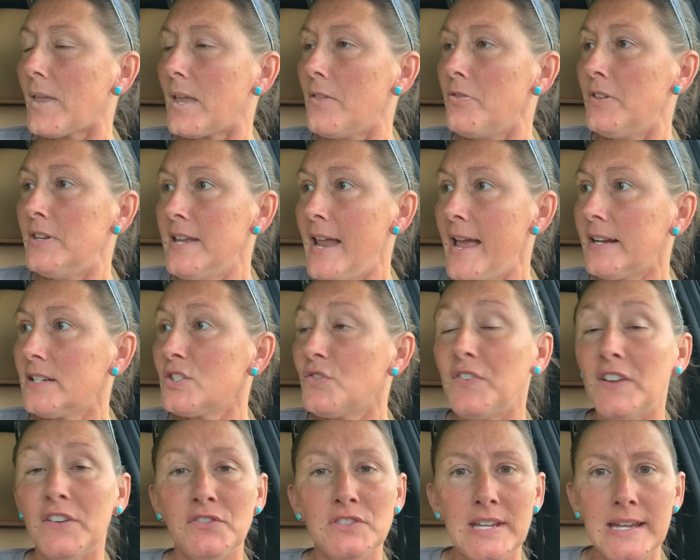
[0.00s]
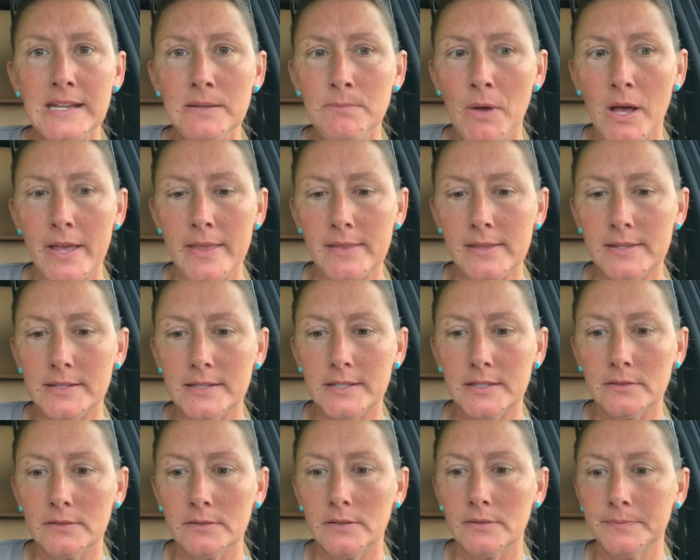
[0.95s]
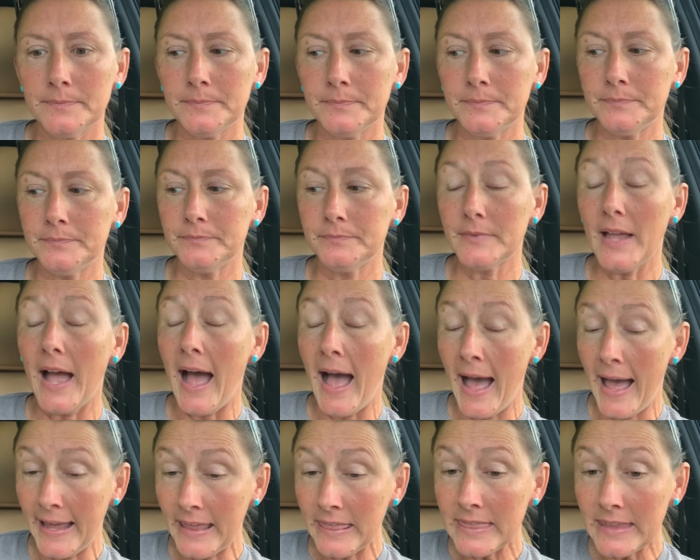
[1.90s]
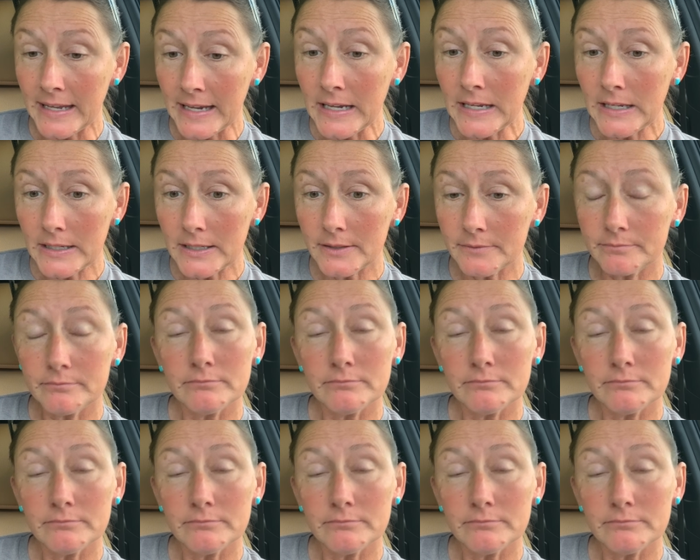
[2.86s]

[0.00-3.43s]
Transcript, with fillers: The next 15 months, I think,